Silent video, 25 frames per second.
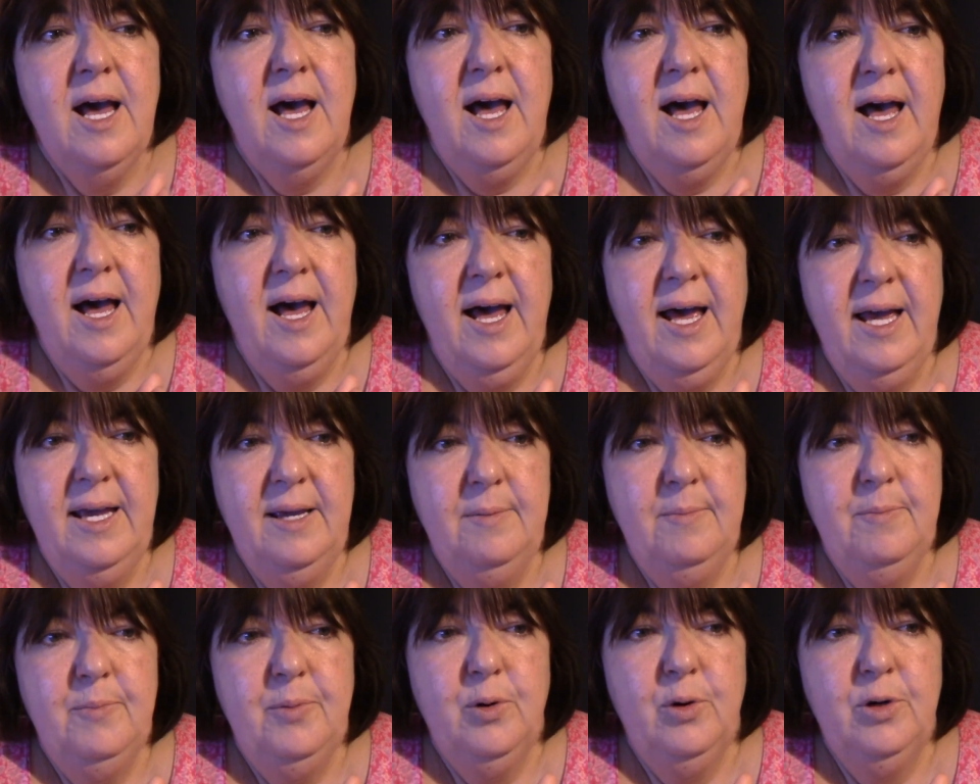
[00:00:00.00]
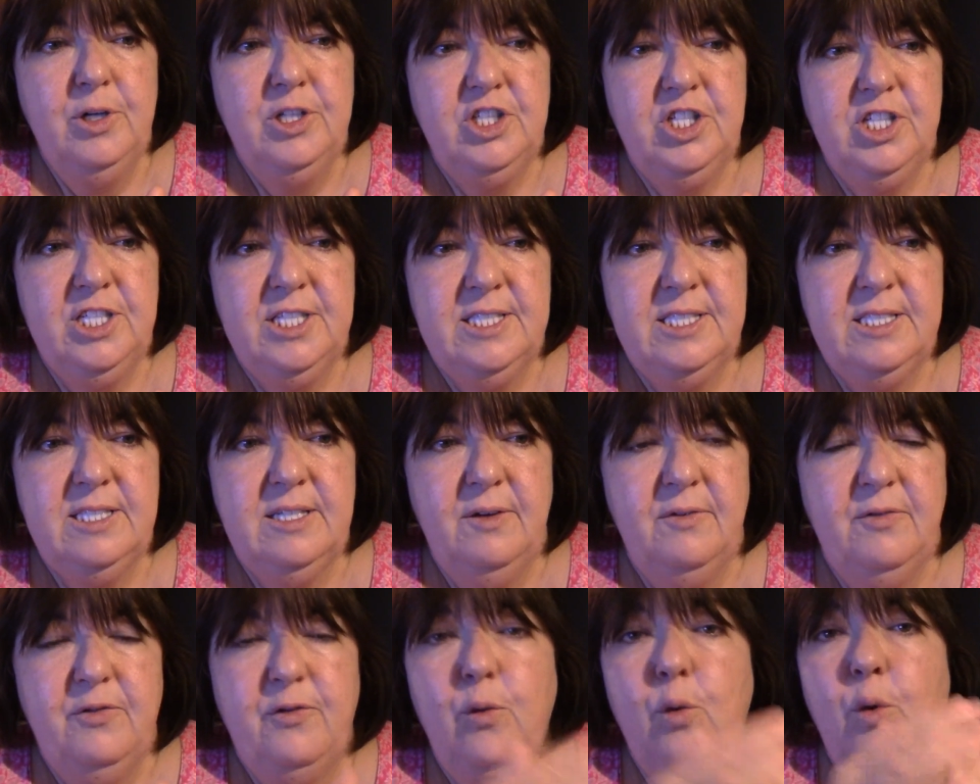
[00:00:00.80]
I purchased
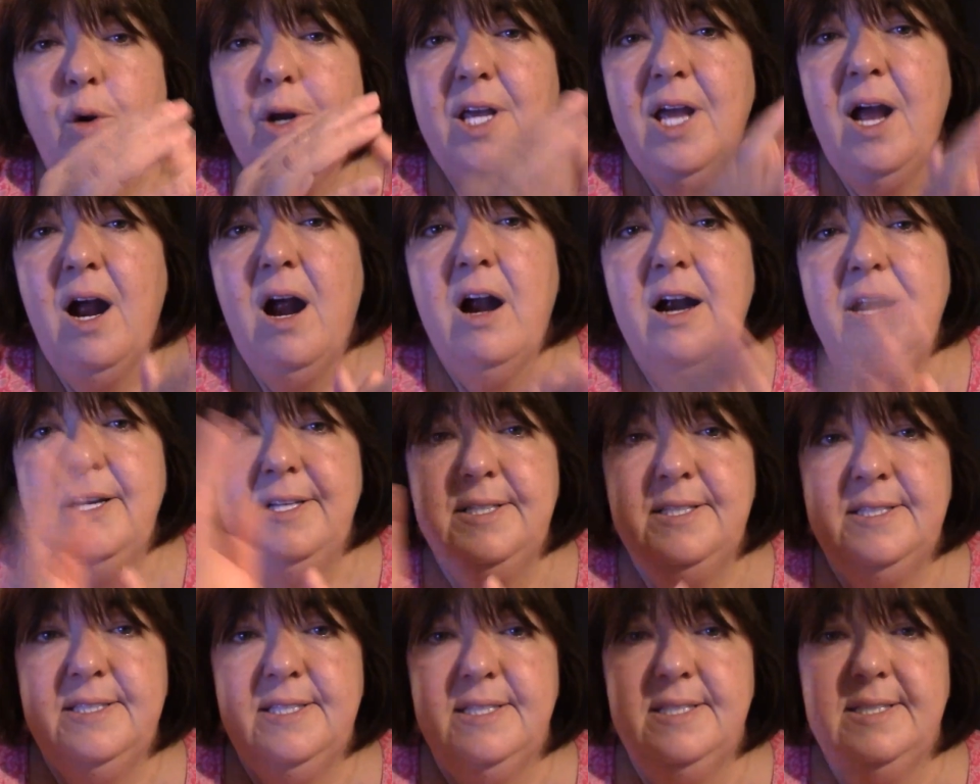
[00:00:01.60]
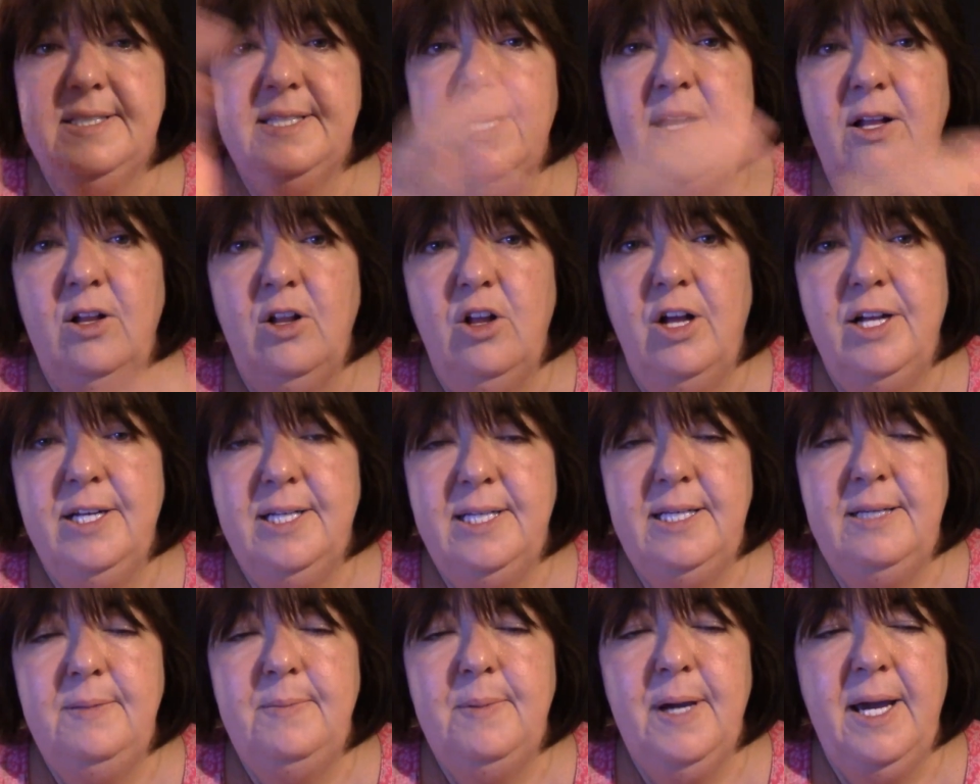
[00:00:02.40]
four yards to sell on
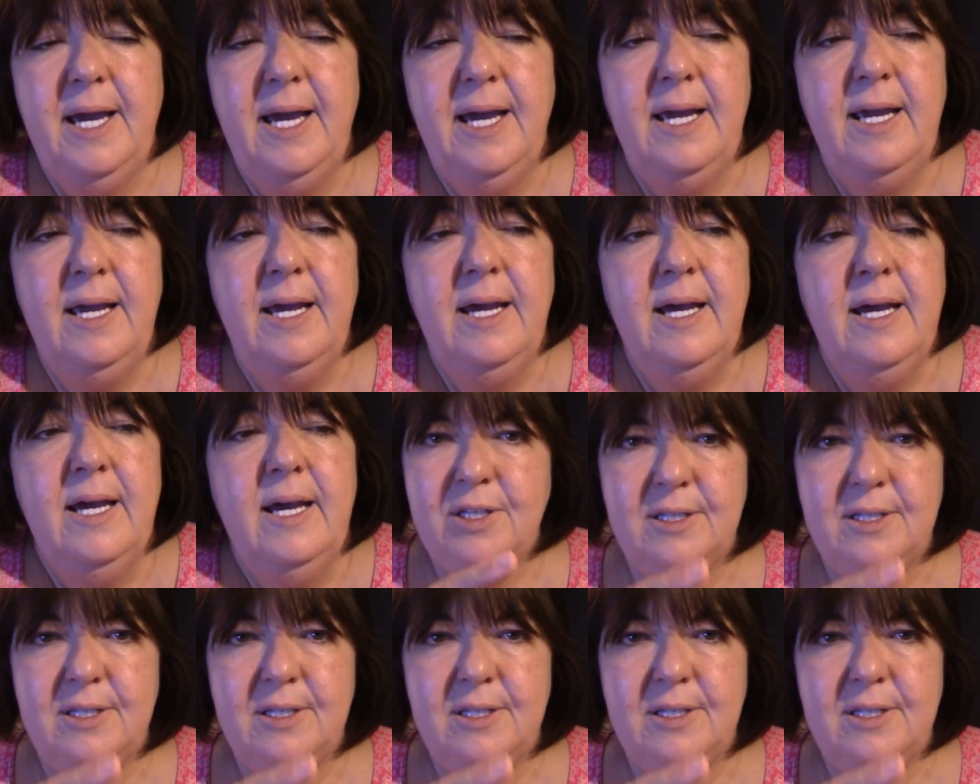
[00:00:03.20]
eBay.